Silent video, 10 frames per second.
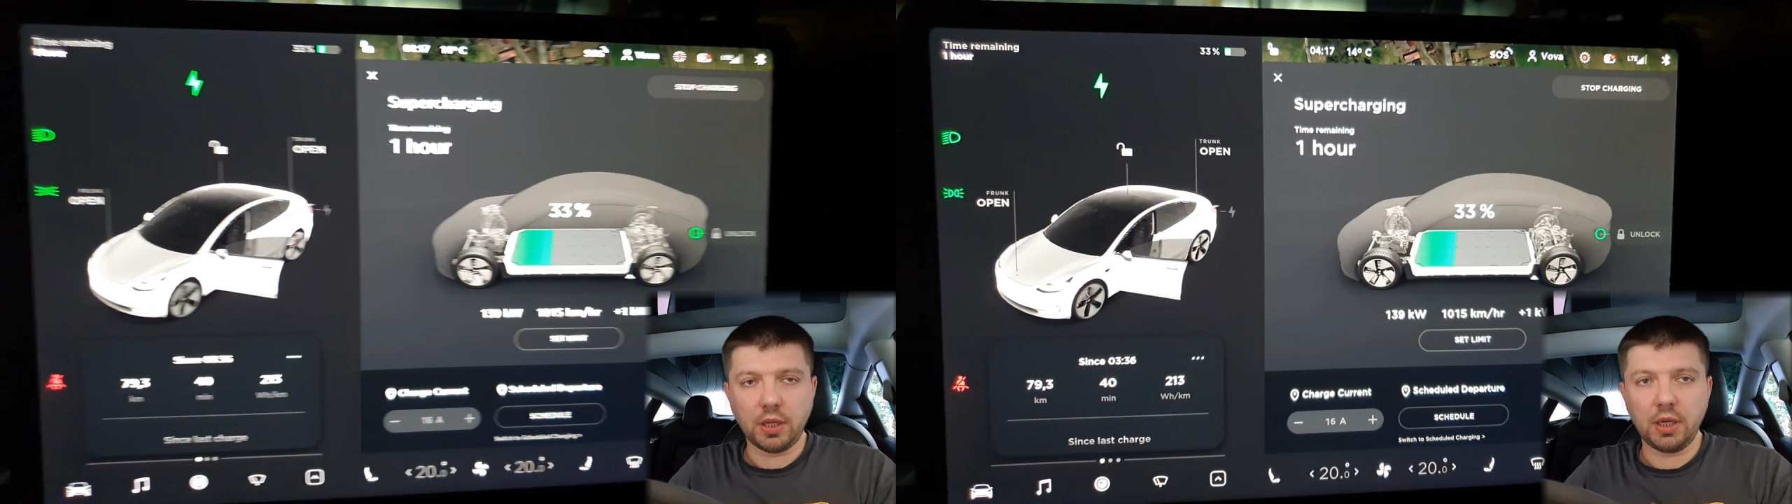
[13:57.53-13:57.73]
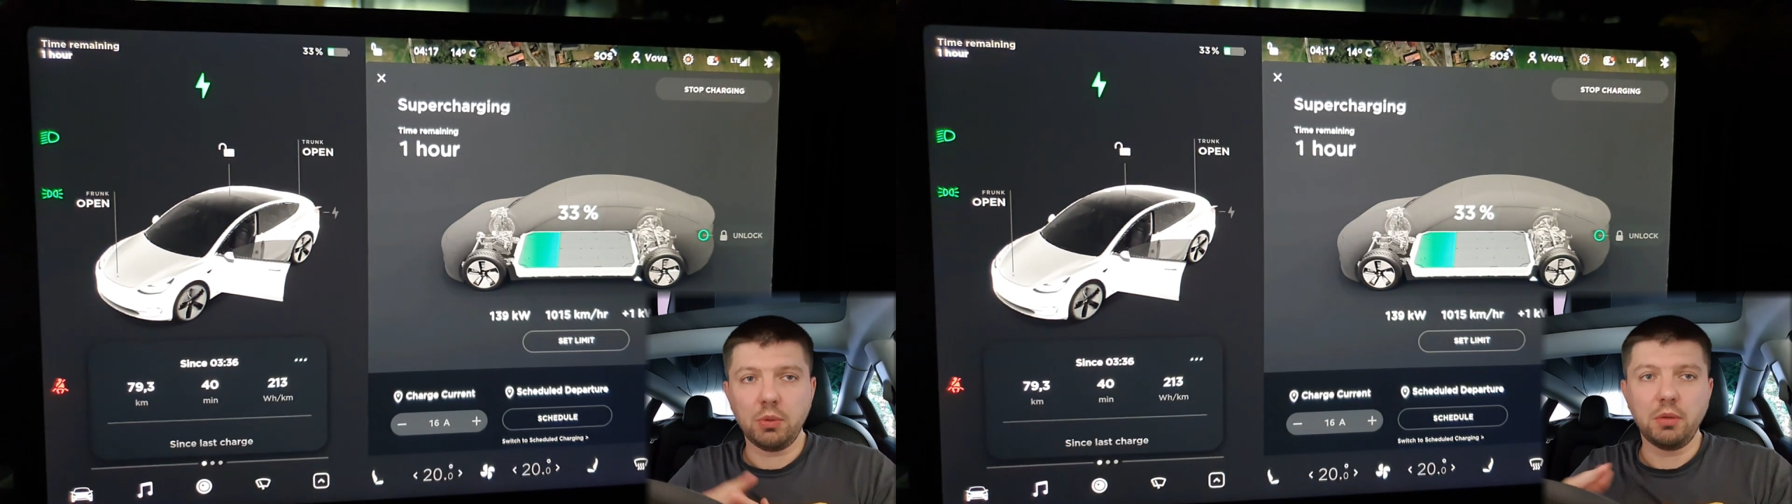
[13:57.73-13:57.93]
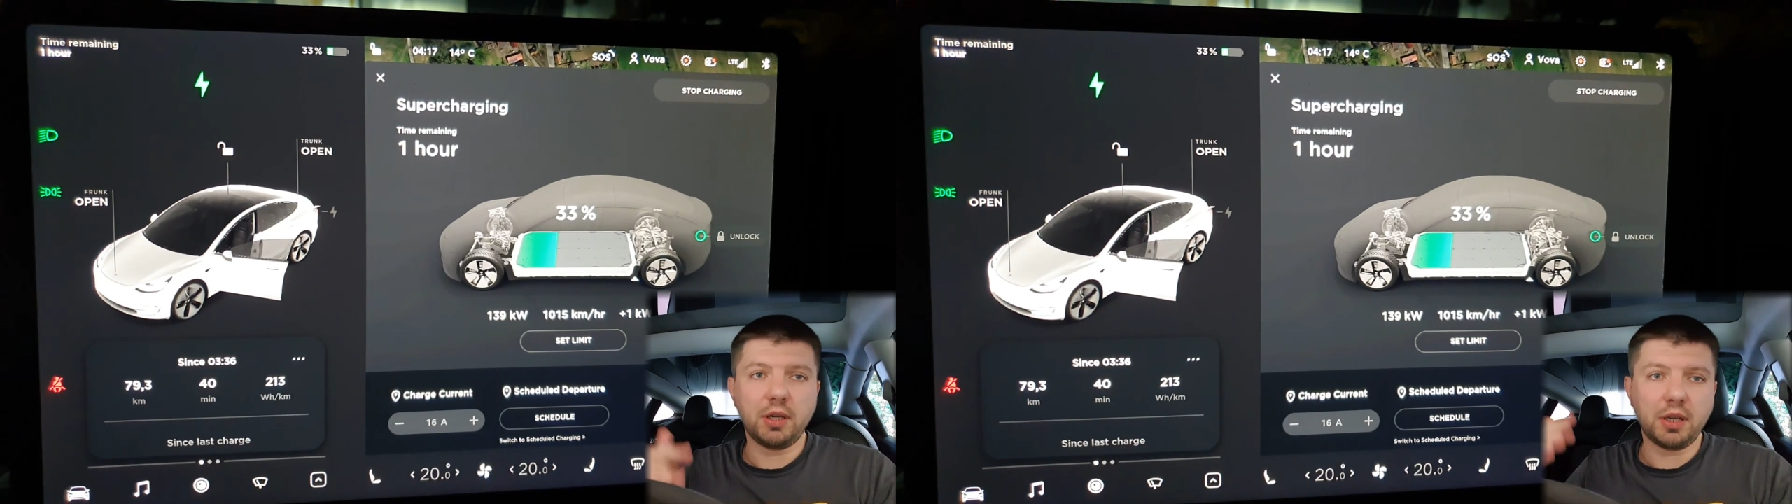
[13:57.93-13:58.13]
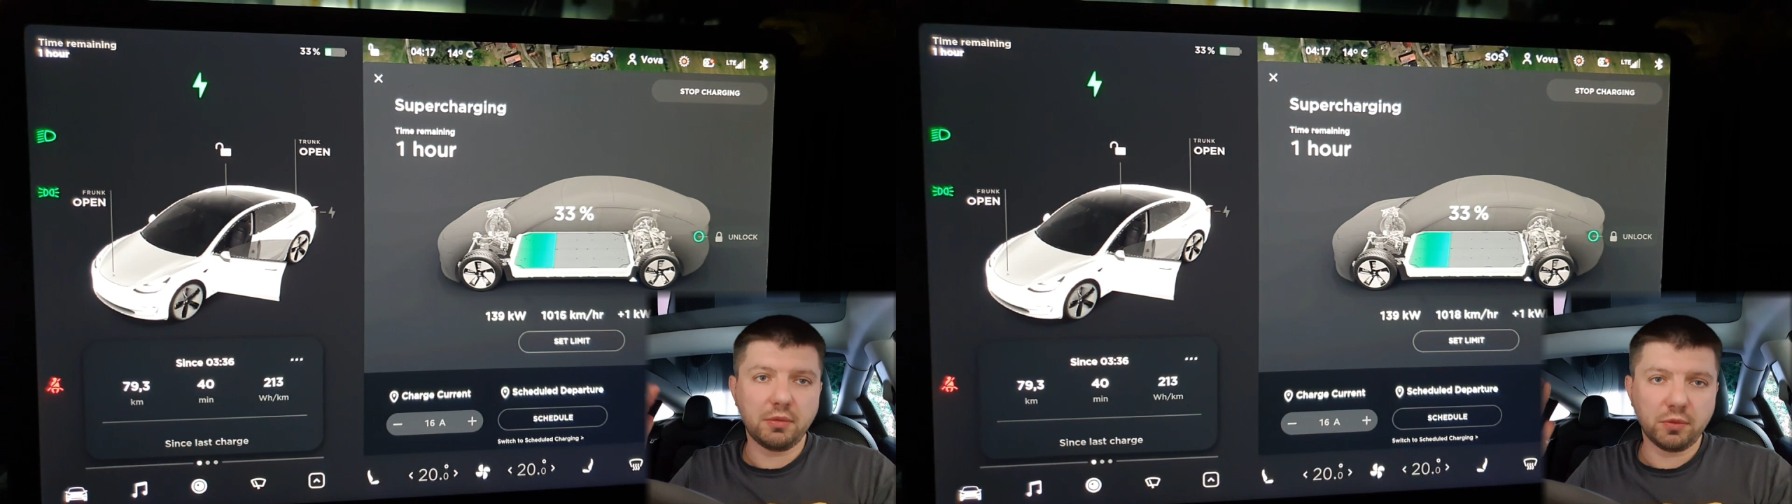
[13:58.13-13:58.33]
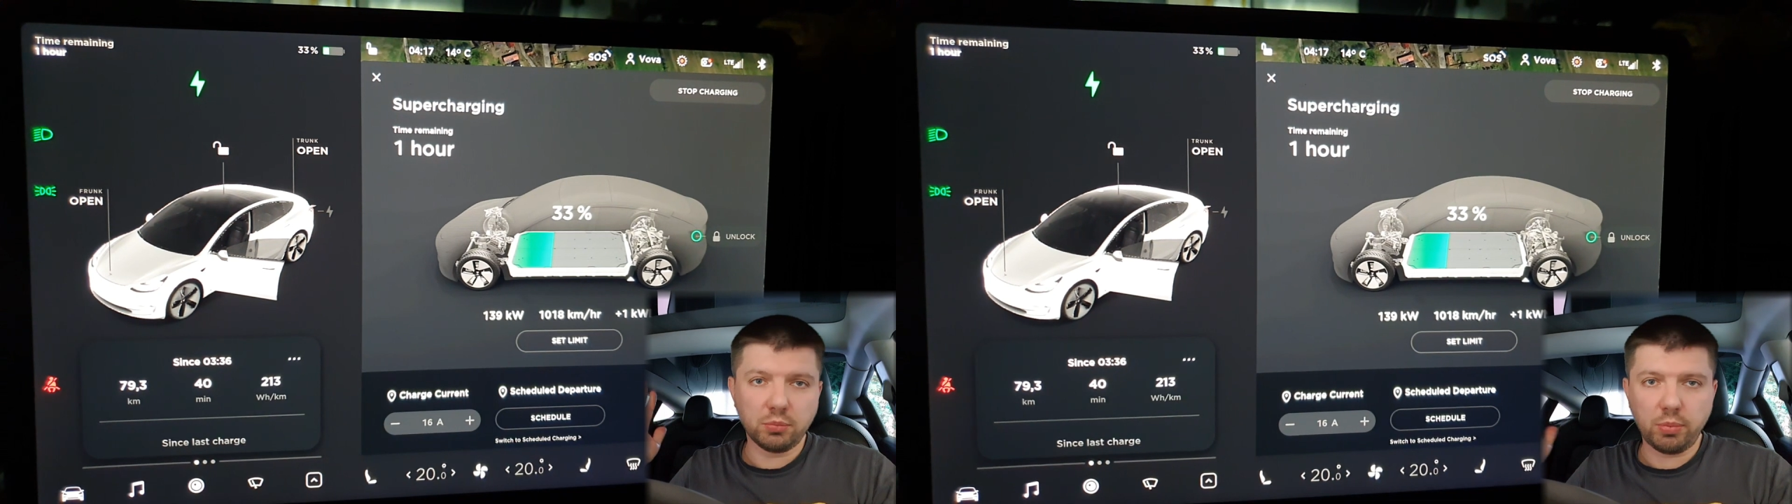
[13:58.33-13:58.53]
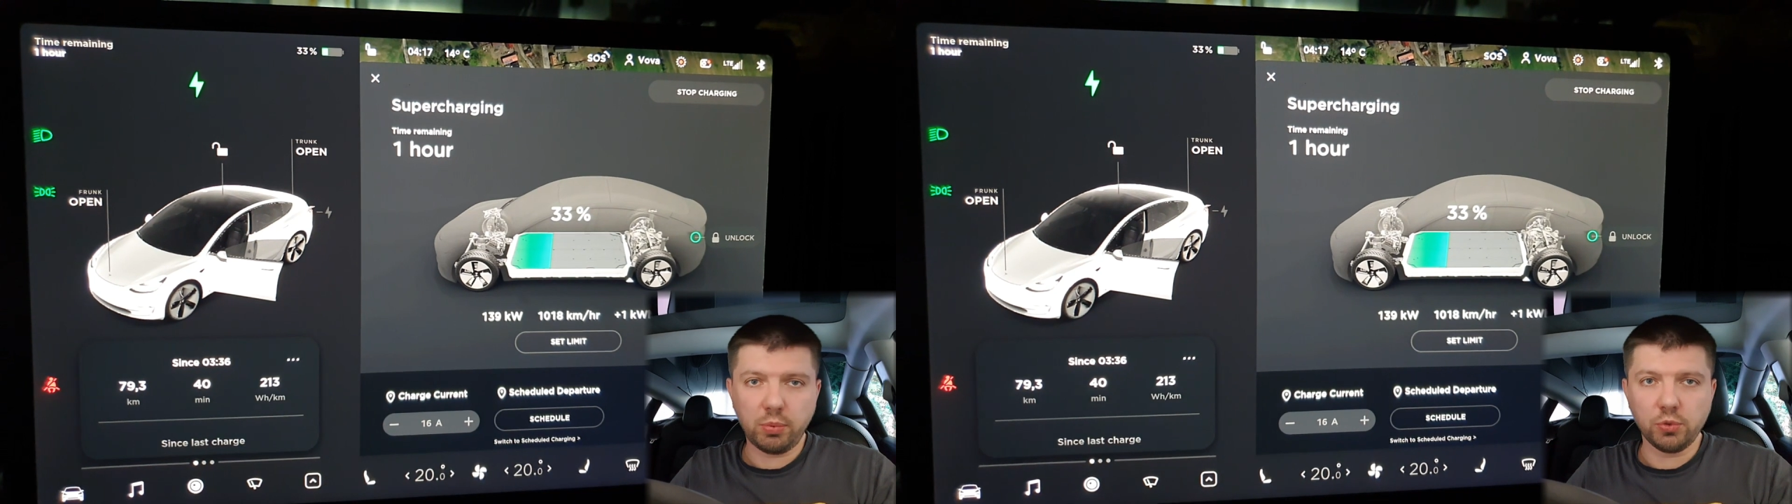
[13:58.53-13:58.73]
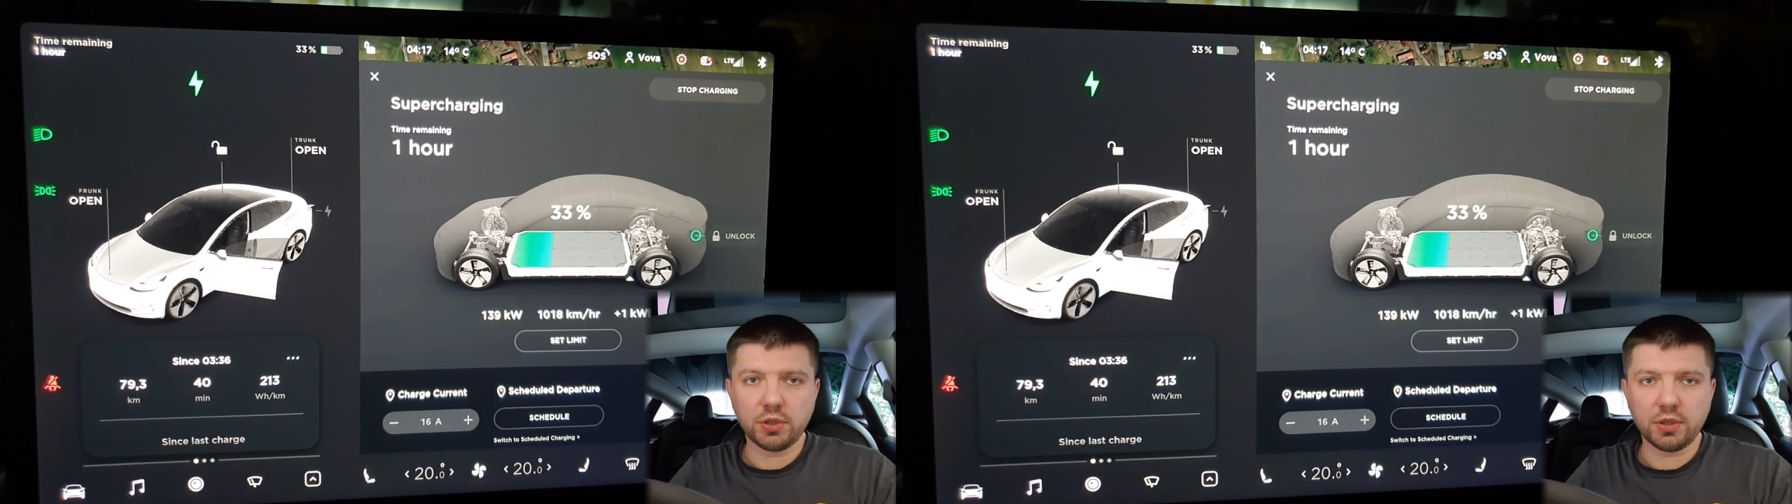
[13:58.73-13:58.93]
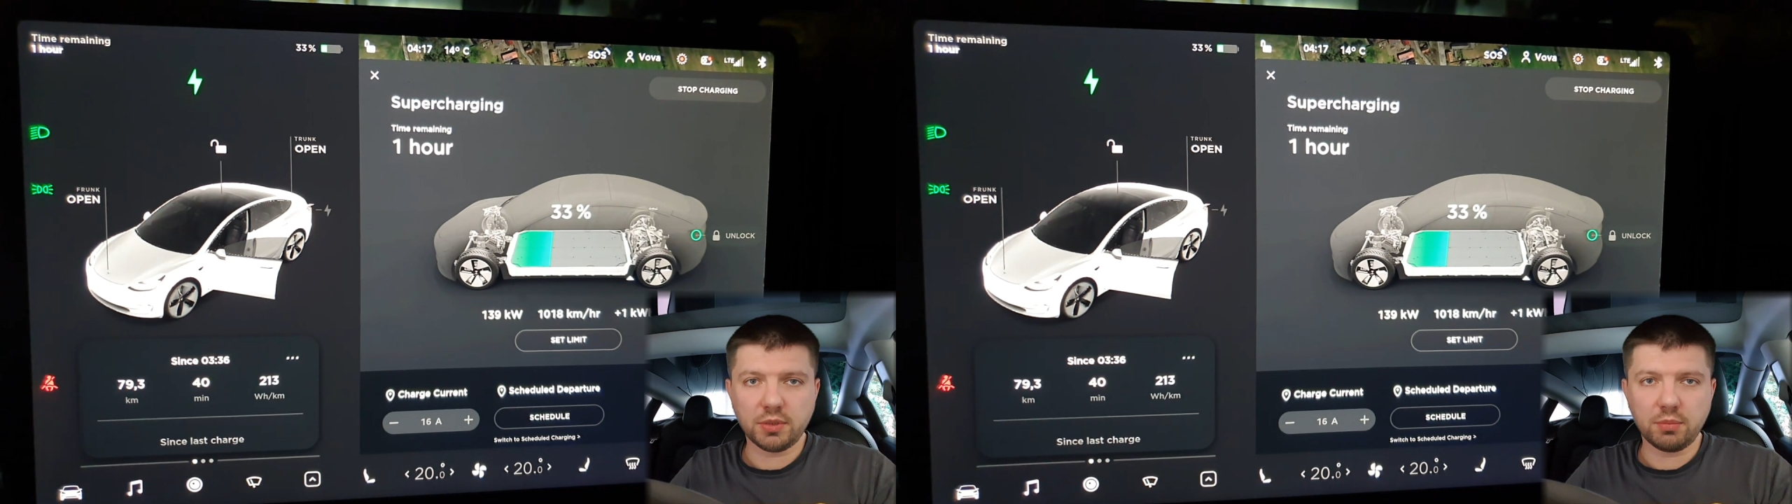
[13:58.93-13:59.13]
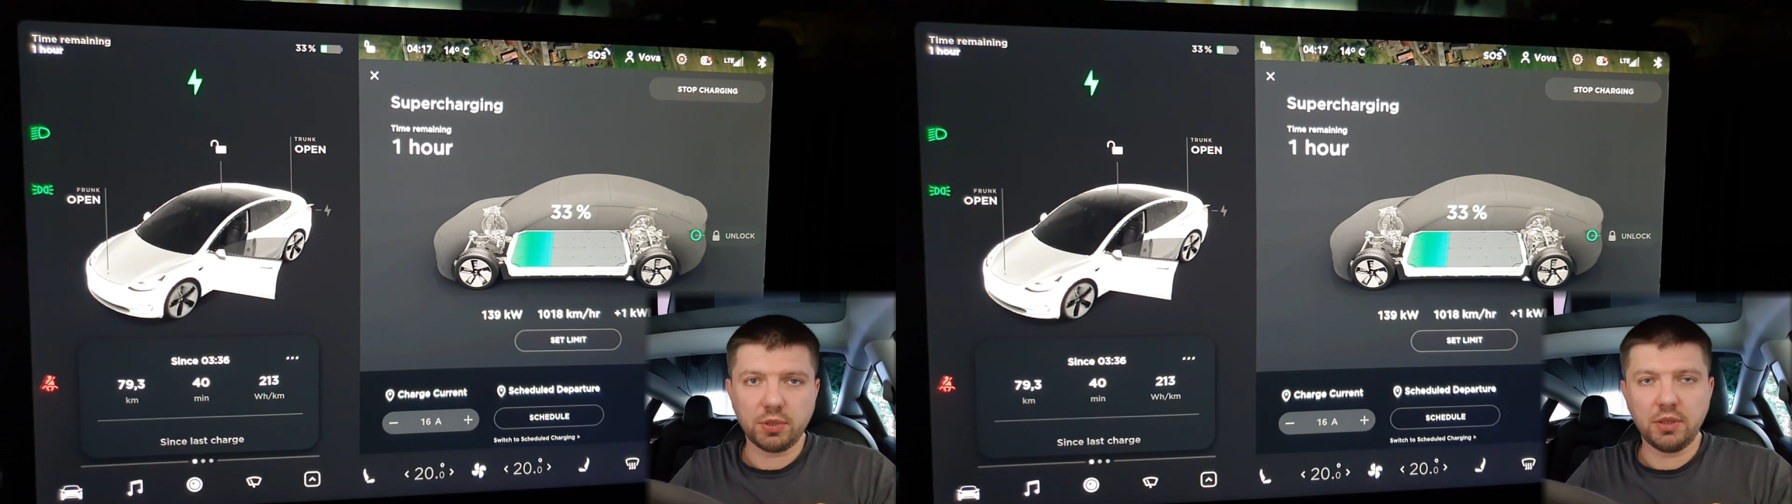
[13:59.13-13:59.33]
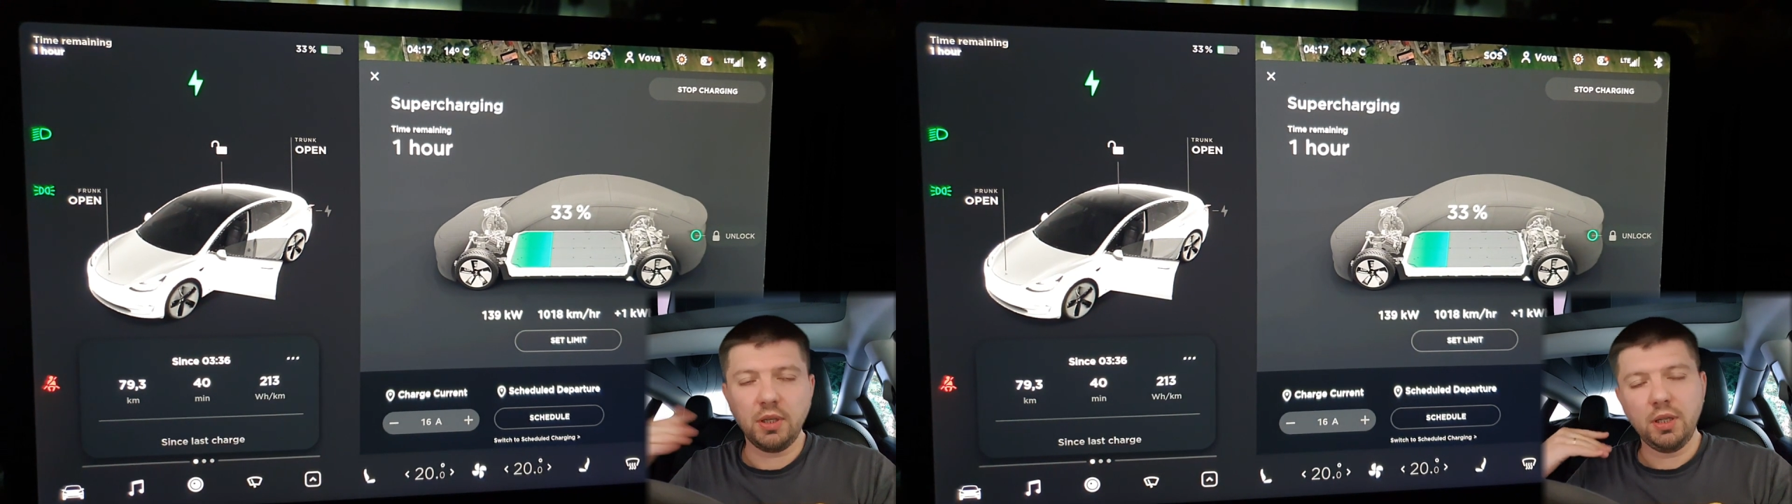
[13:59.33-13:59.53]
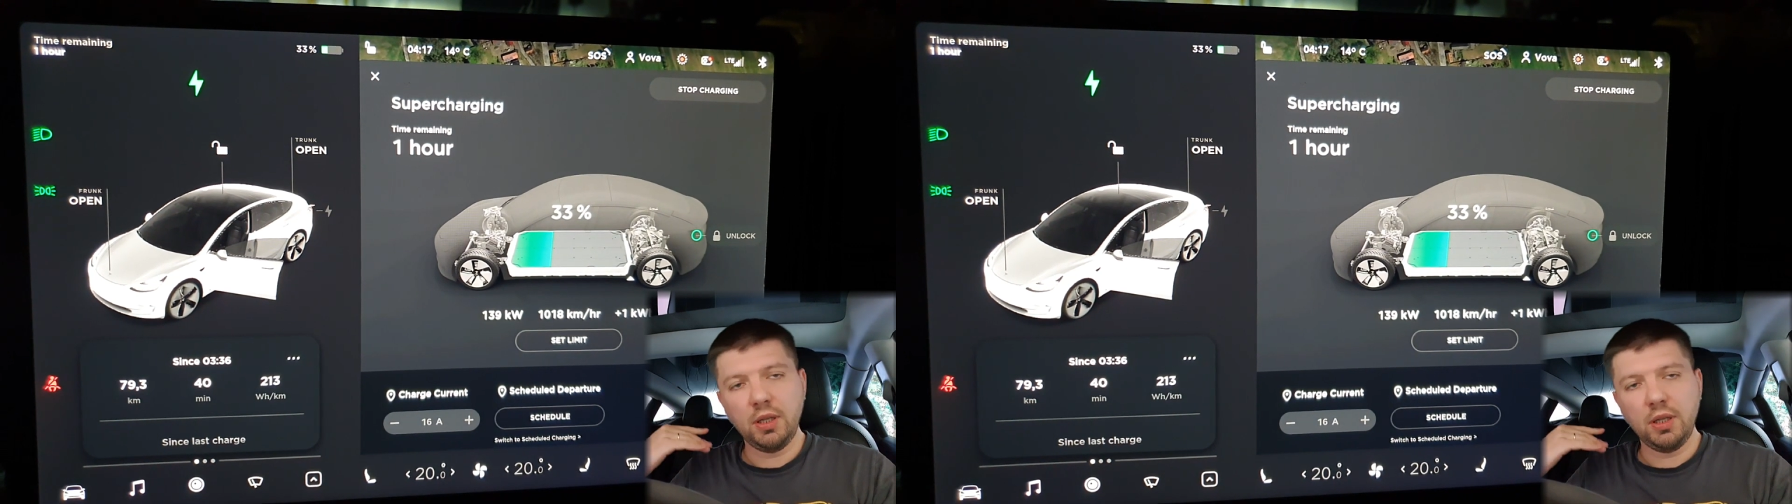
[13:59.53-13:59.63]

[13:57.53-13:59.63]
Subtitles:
However, I even pushed the speed